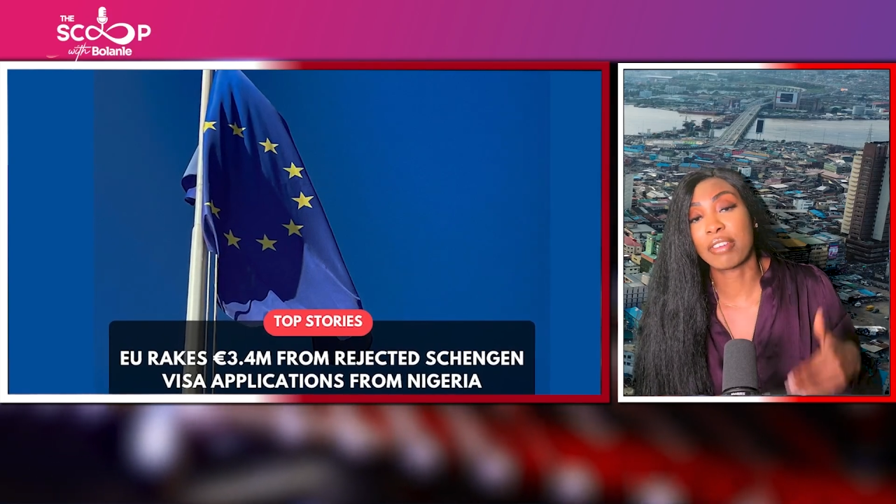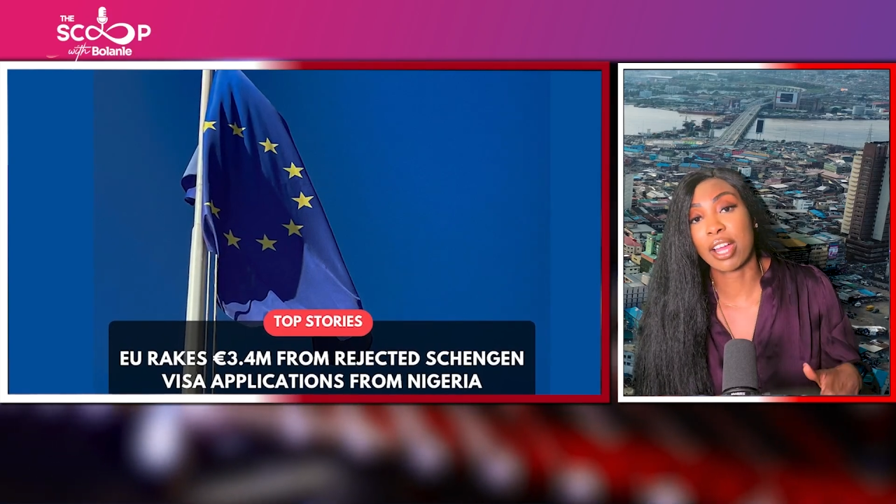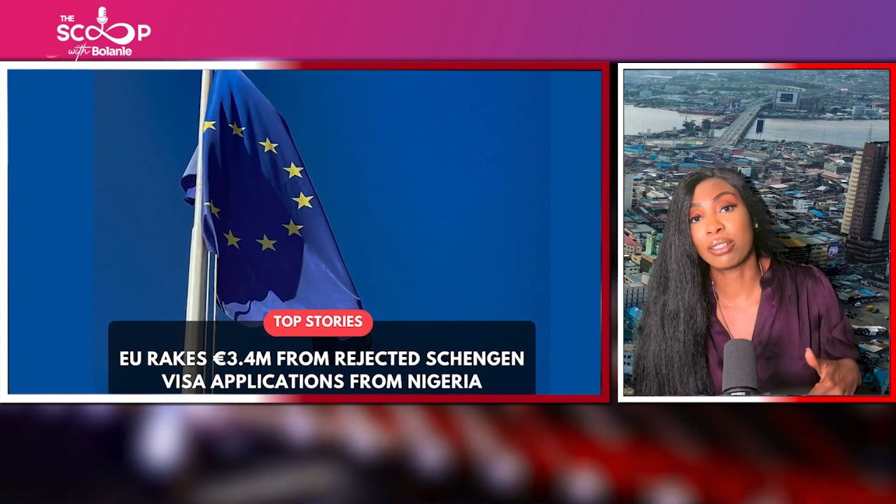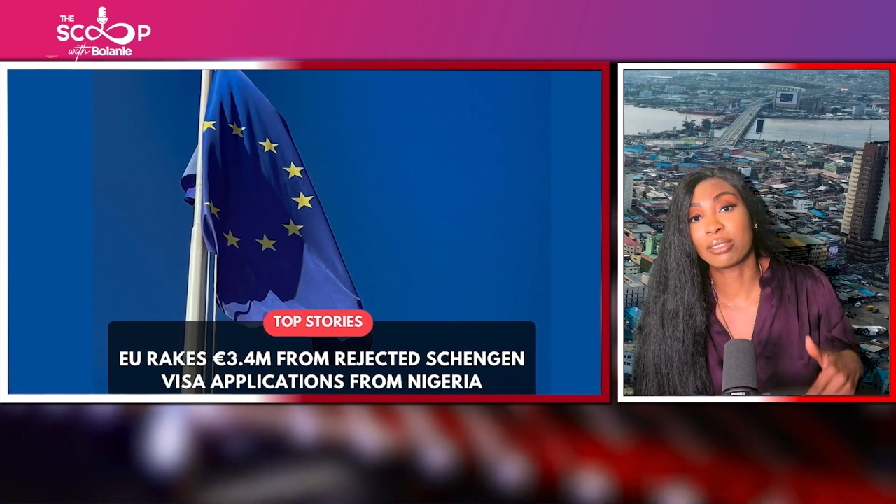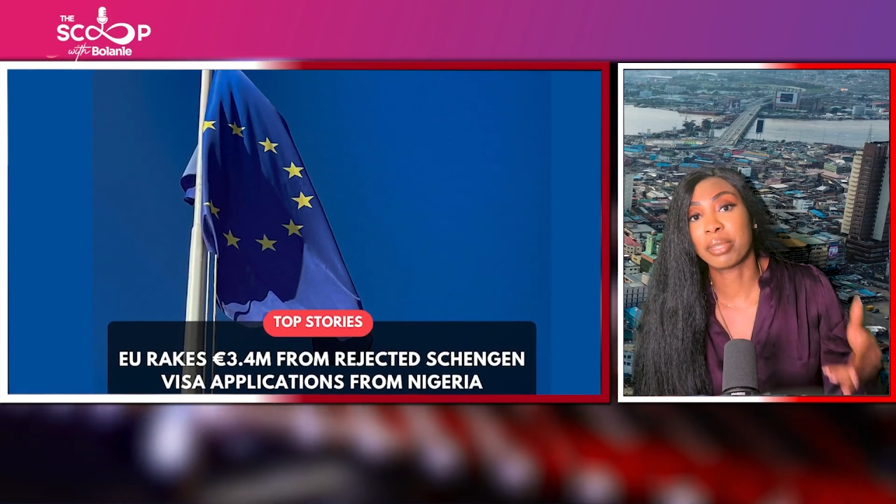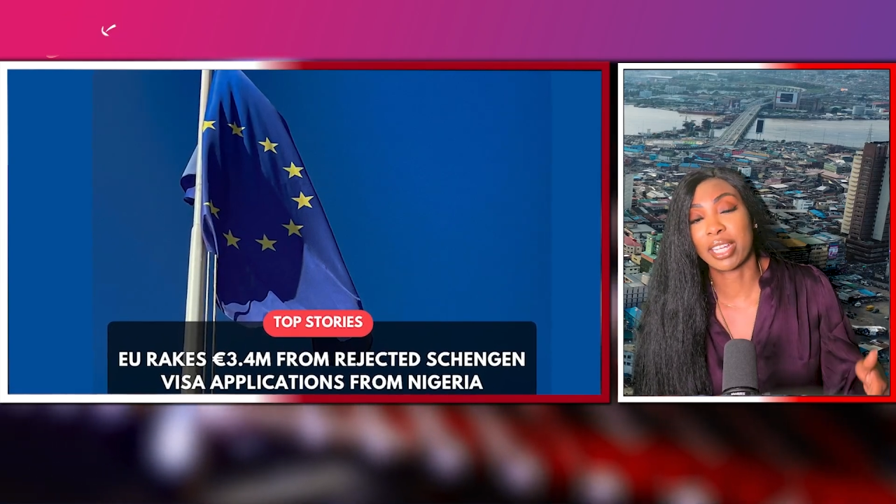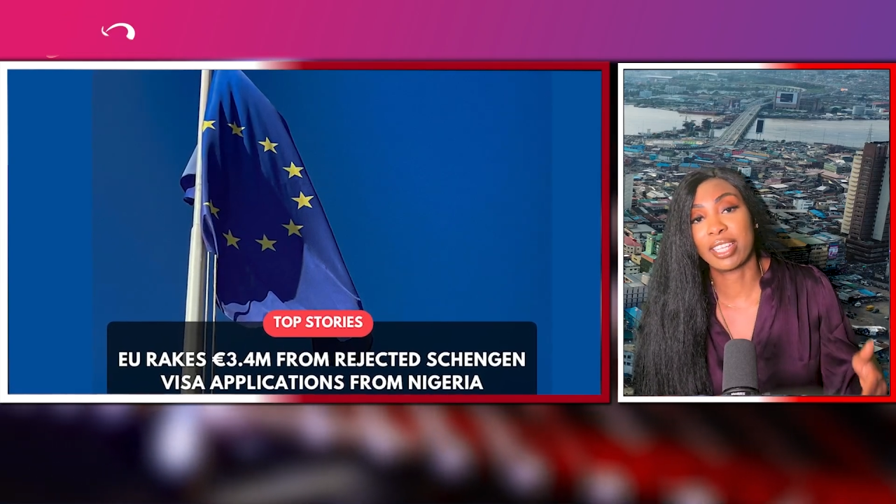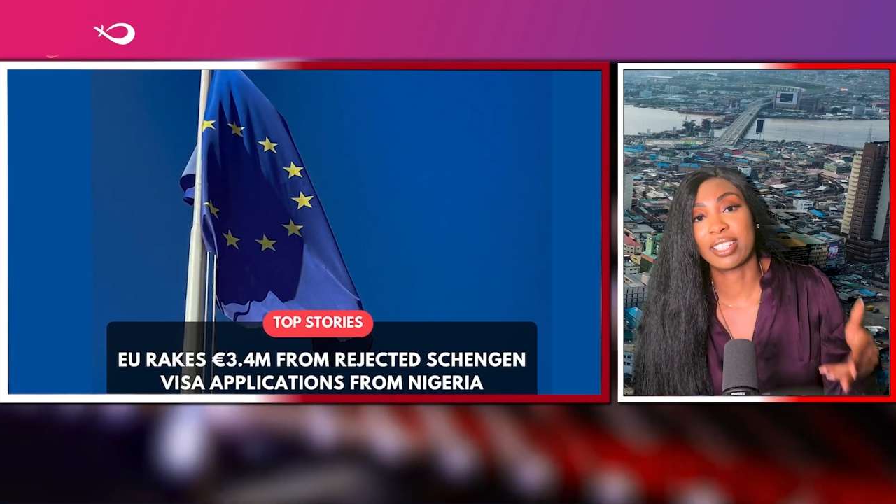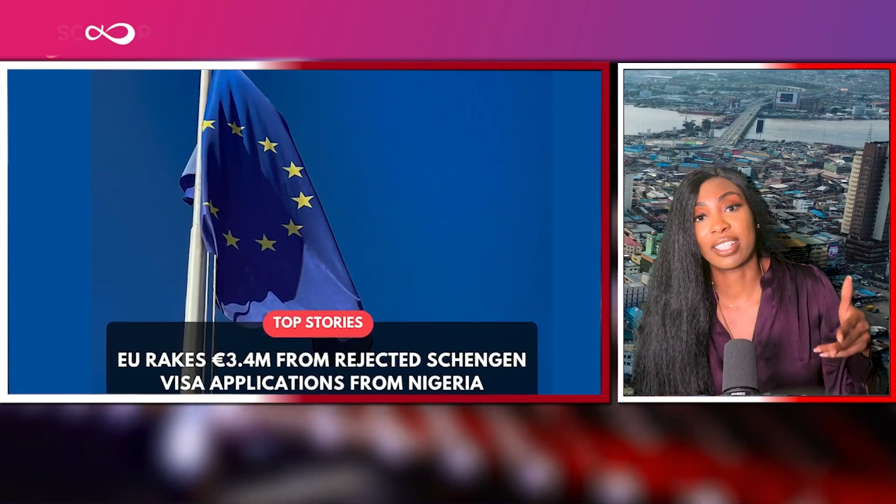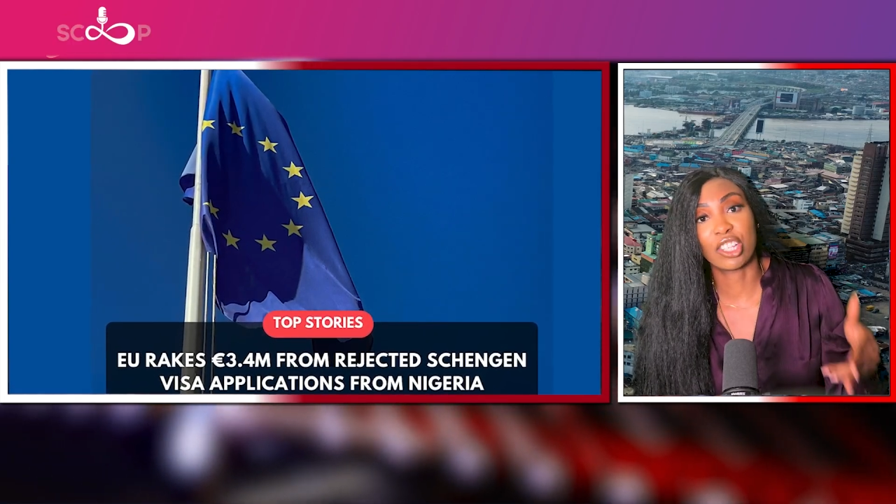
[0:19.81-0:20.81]
filed
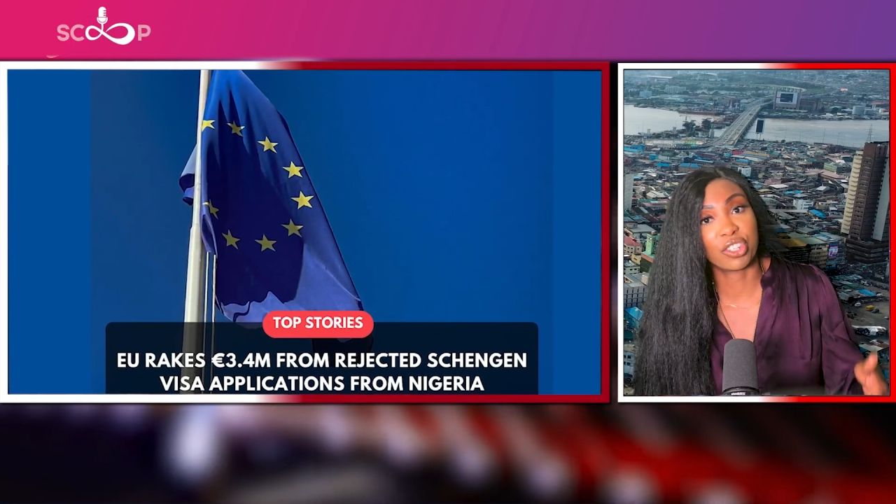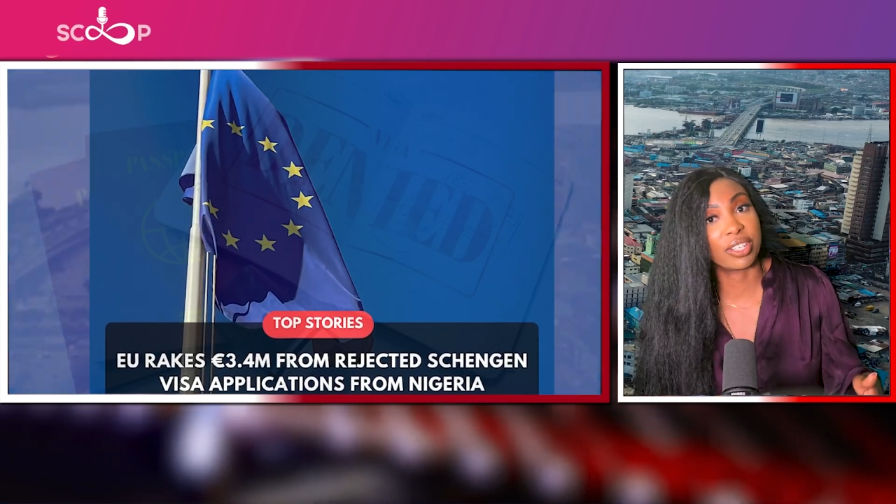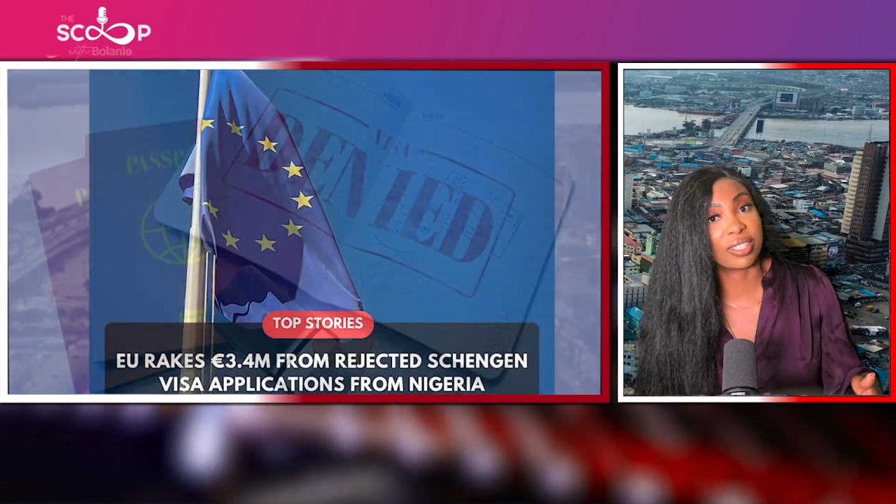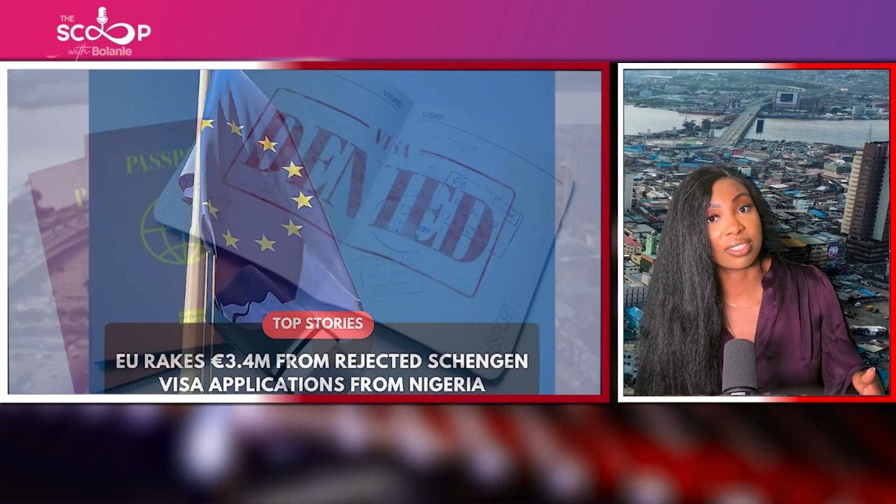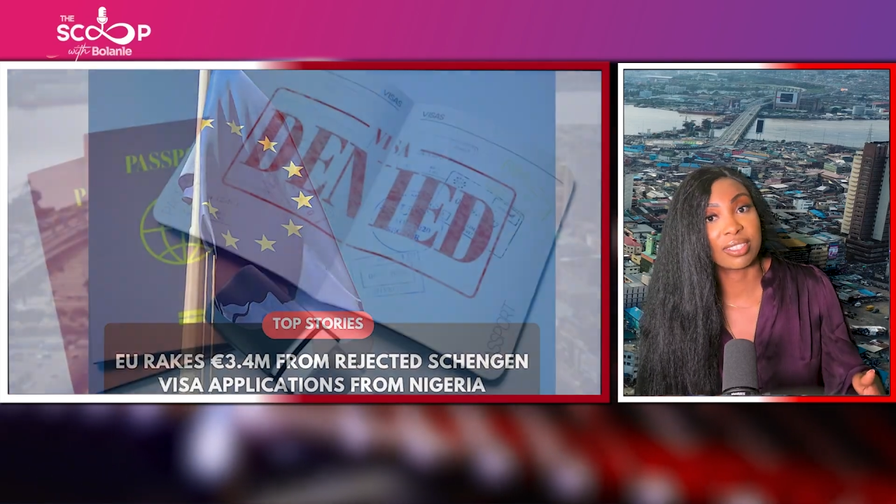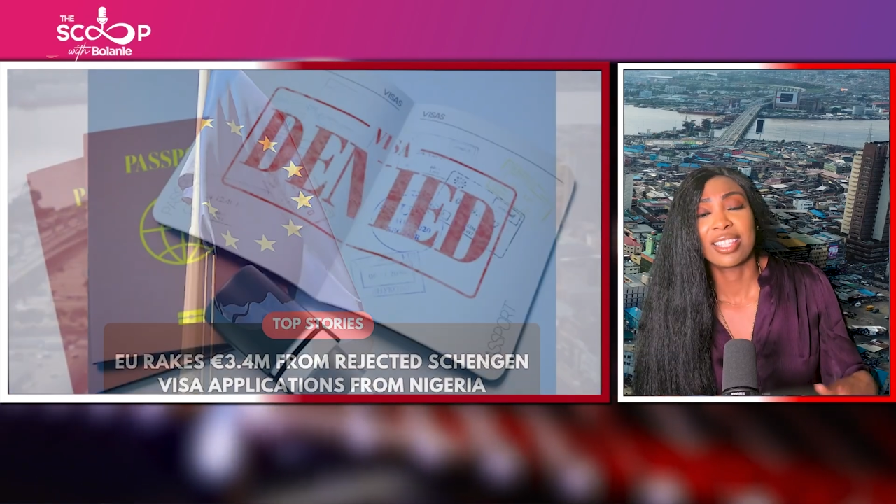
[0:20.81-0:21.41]
by Nigerians.